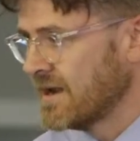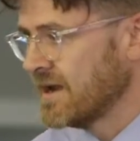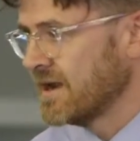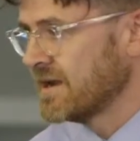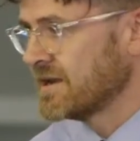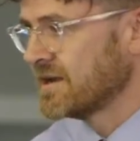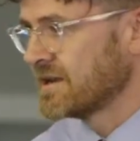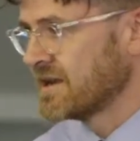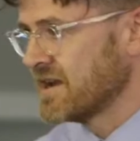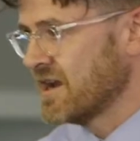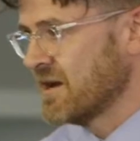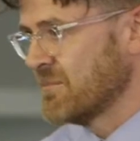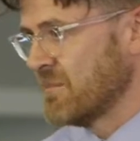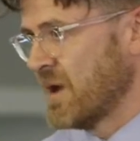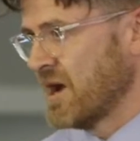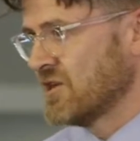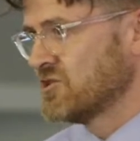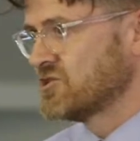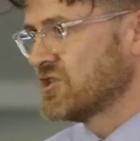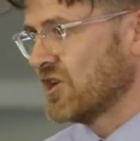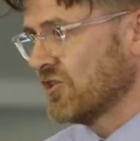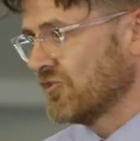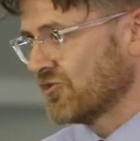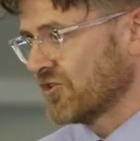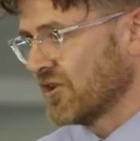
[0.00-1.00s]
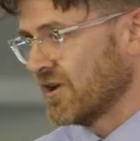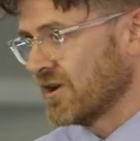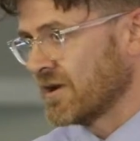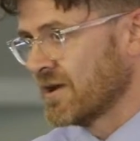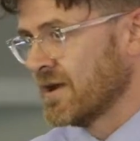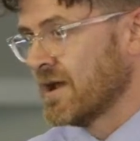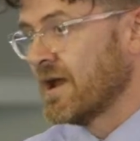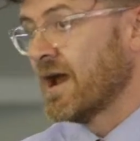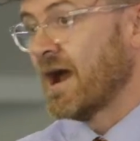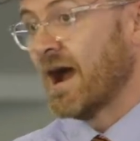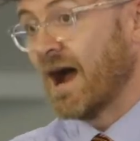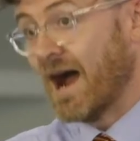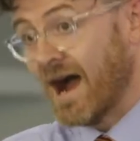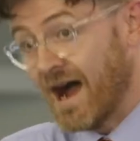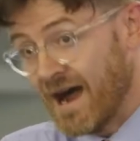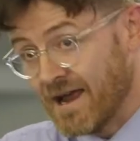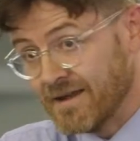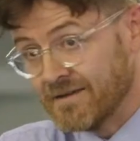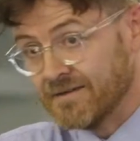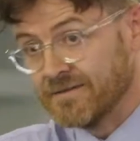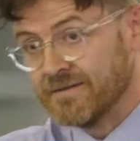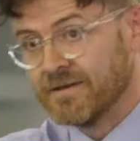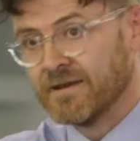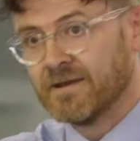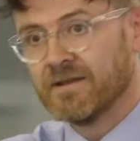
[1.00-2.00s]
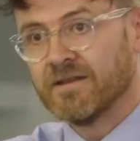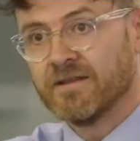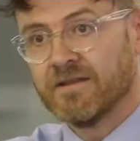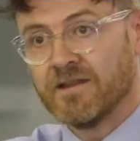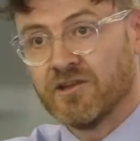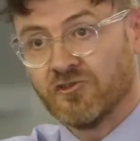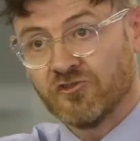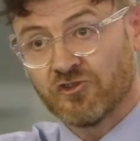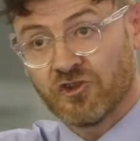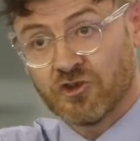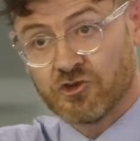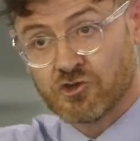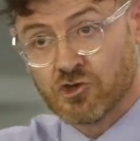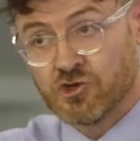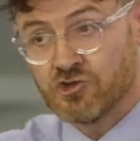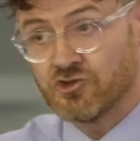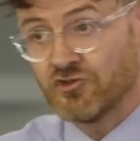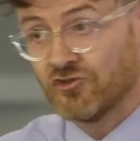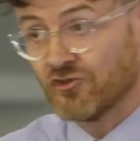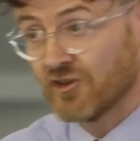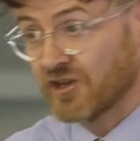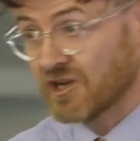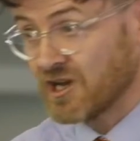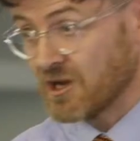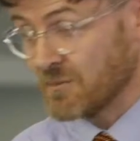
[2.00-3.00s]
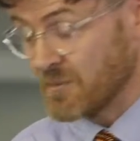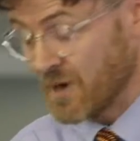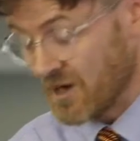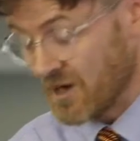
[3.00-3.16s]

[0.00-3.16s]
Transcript: in Greater Manchester and the institutions of Greater